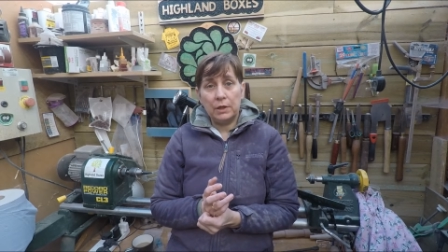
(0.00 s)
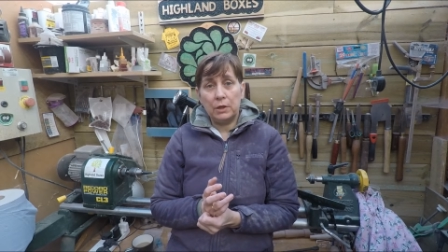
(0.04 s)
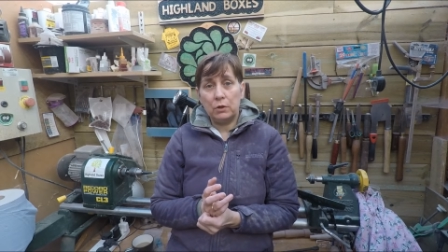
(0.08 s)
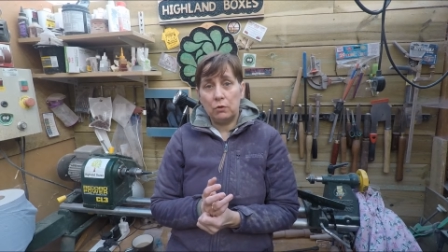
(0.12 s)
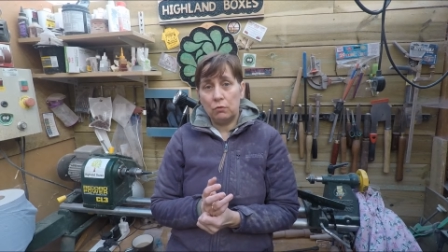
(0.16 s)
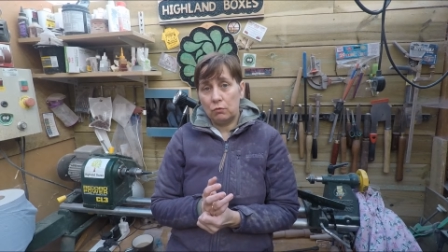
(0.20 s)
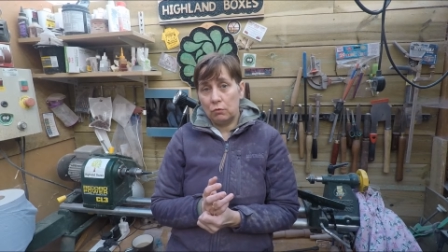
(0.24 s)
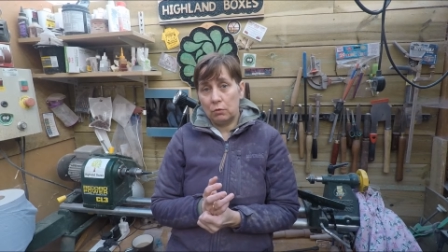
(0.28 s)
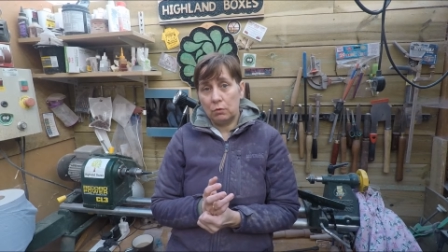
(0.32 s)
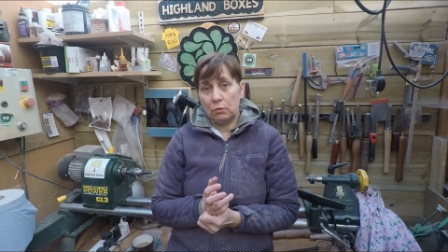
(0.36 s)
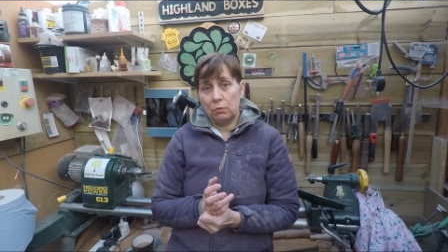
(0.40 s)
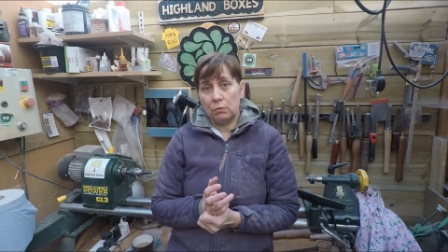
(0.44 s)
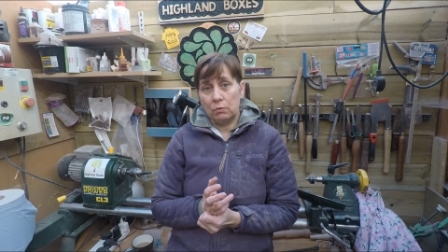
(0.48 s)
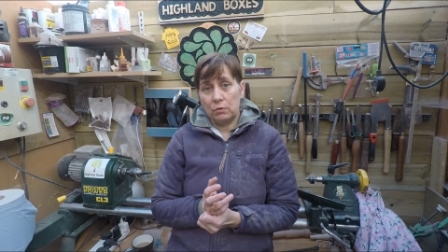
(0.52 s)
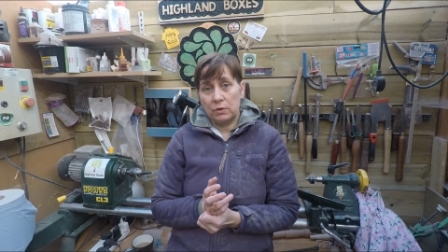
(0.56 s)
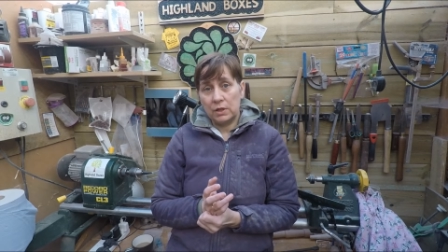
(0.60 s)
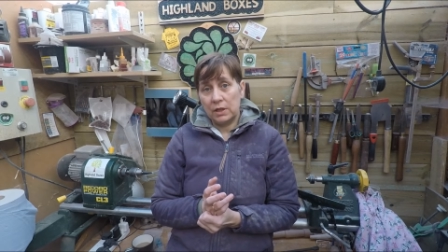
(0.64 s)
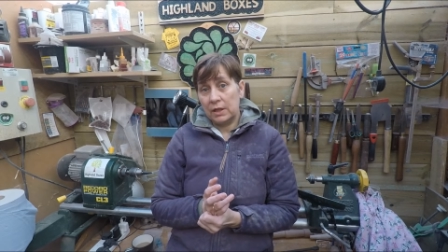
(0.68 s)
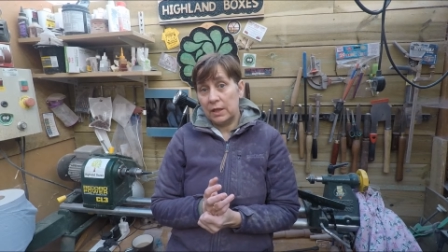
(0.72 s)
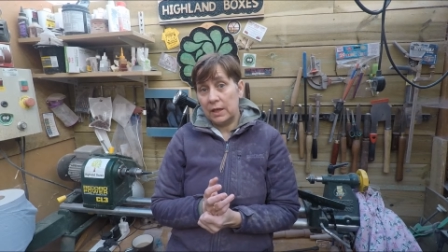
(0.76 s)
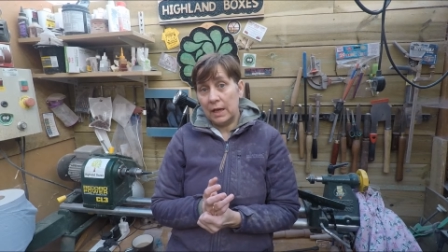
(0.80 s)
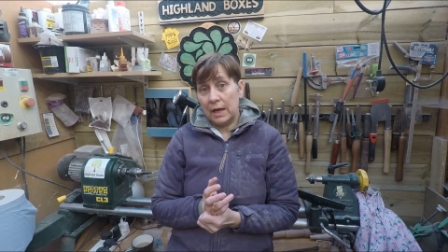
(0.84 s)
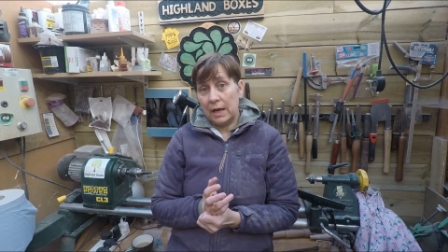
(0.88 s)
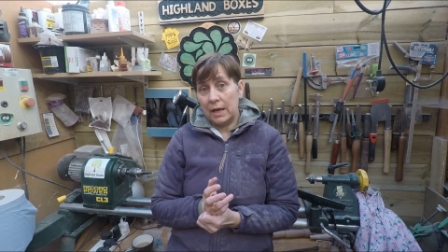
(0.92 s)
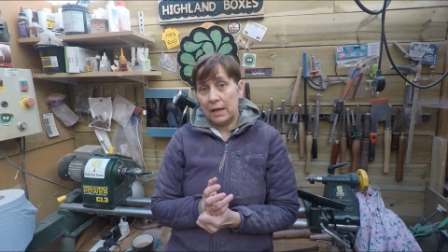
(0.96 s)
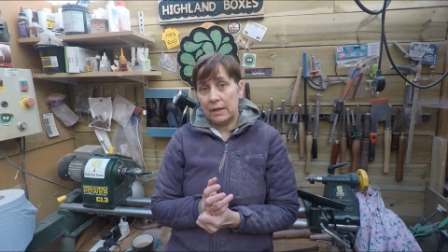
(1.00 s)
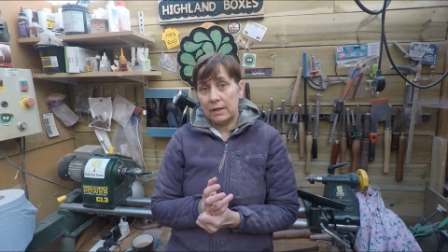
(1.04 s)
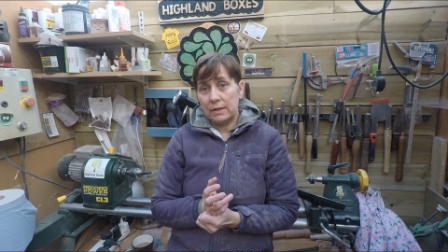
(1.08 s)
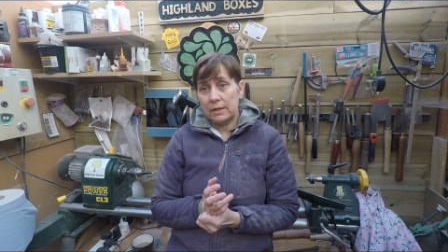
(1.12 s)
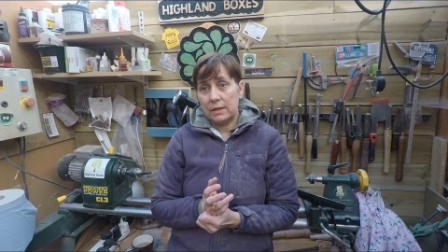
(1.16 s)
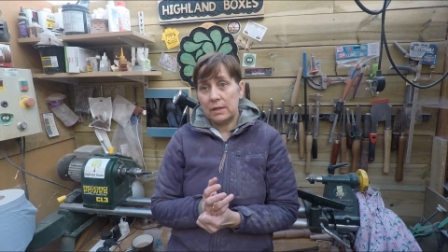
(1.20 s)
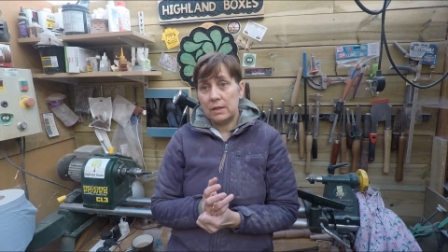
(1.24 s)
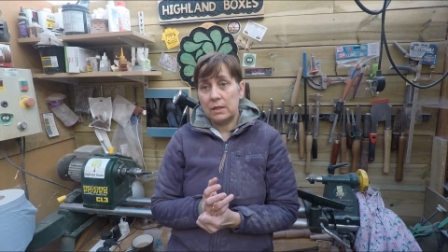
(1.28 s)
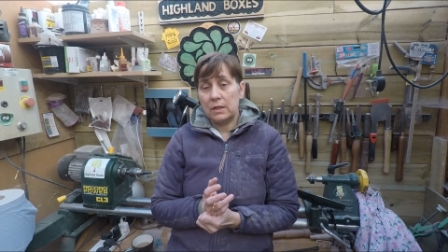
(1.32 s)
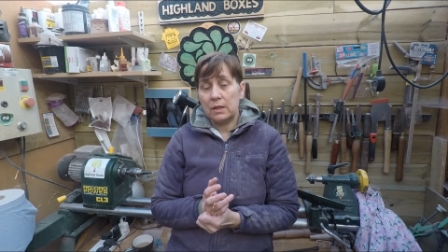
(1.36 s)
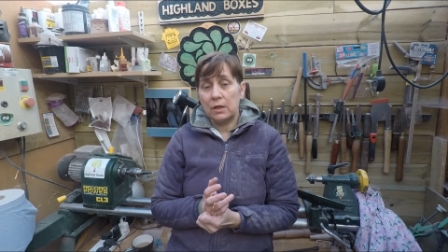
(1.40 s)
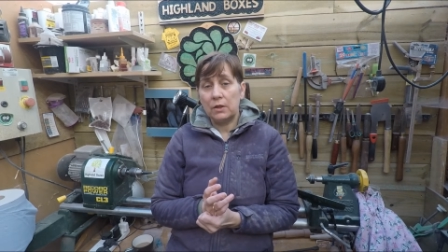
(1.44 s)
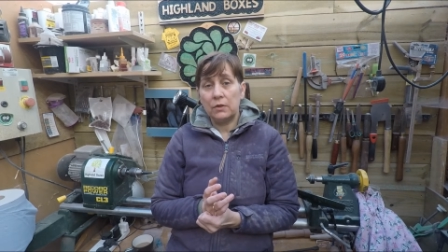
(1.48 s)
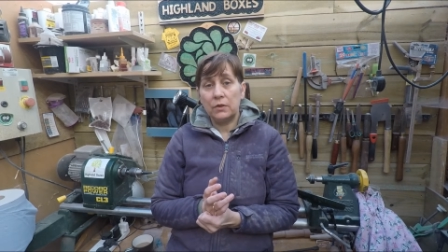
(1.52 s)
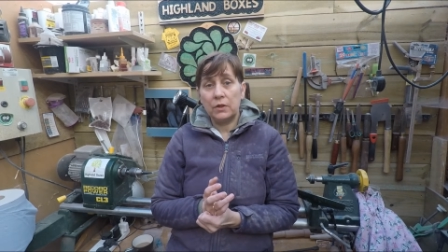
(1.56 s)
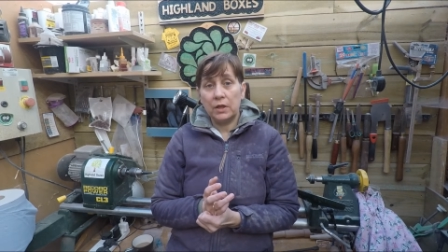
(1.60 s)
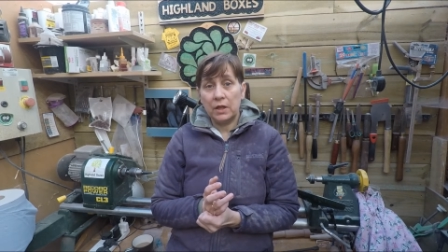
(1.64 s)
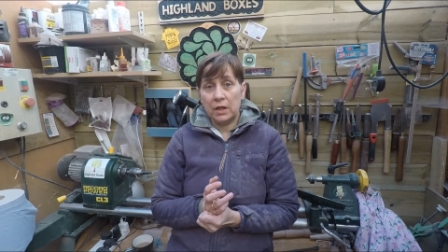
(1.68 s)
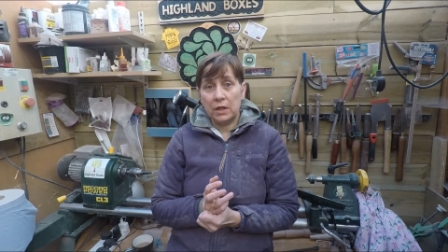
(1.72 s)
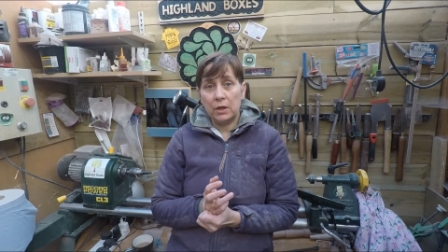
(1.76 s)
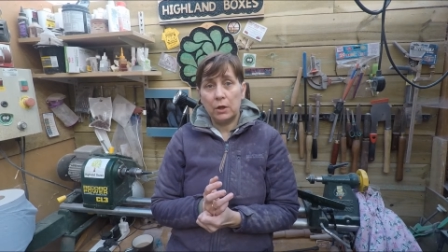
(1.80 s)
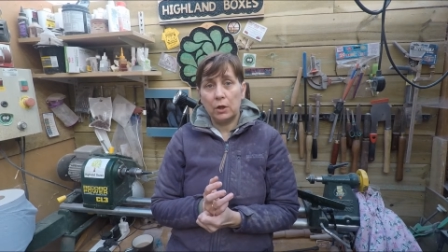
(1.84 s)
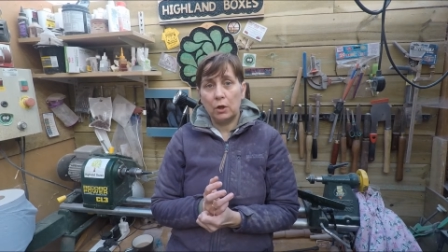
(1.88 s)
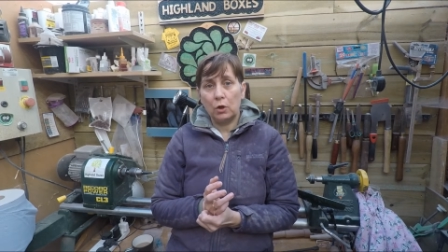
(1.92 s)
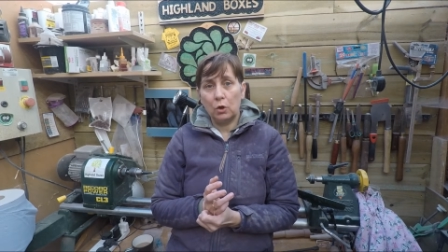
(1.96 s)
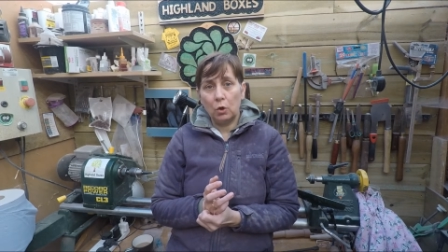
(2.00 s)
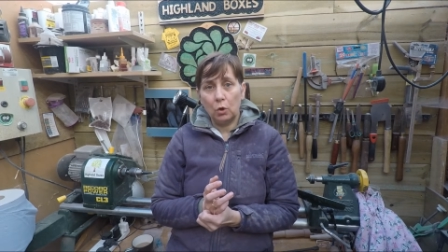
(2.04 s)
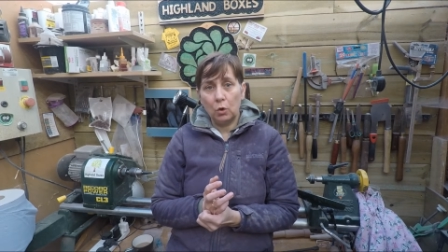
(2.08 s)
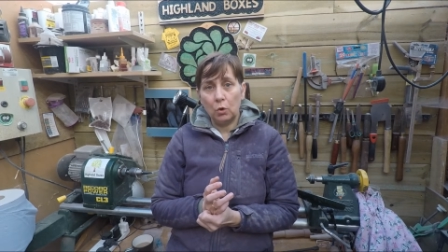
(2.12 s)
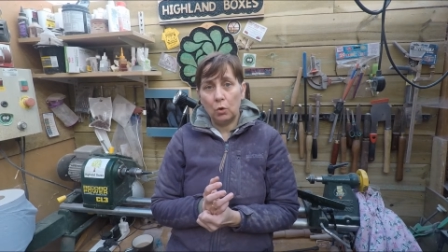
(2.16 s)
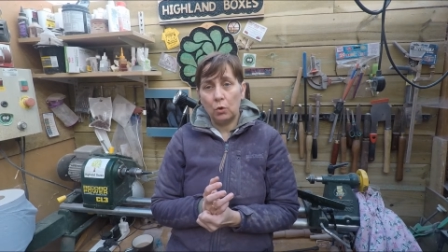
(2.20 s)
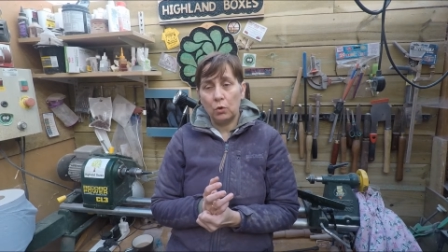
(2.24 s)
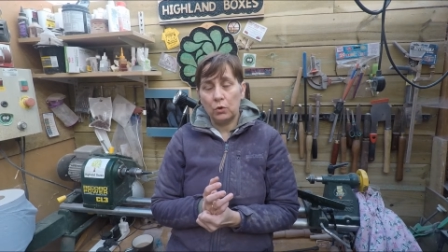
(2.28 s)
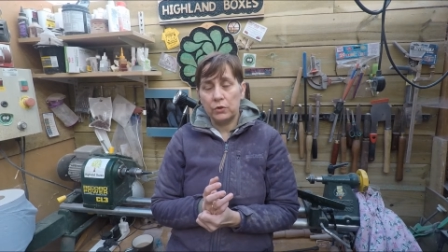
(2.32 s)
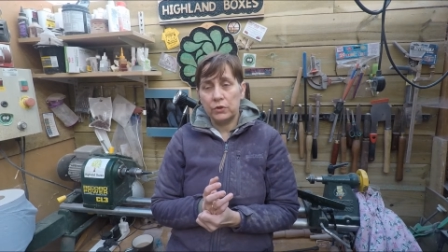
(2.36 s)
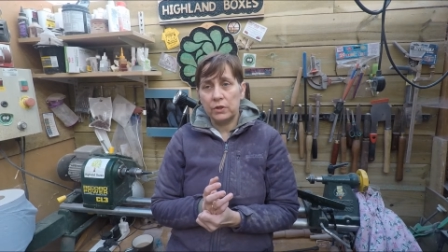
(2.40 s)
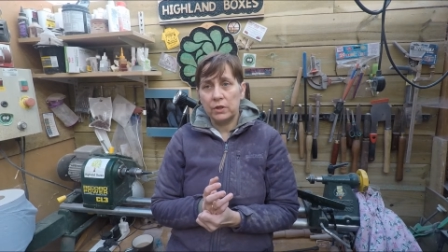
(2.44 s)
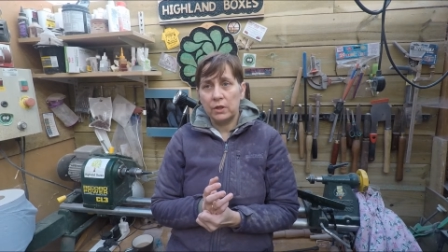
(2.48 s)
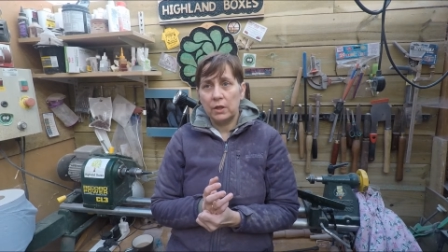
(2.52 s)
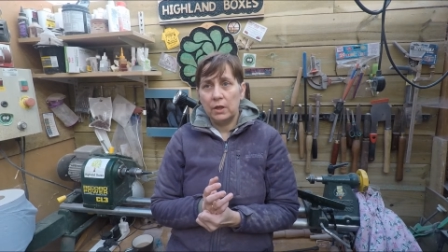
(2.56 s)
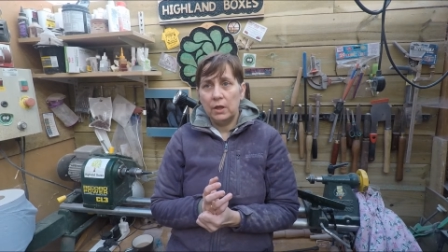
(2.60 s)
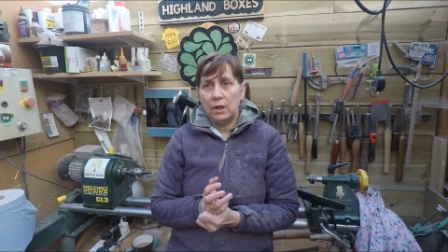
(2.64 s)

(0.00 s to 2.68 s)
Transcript: struggled to get the inner cores.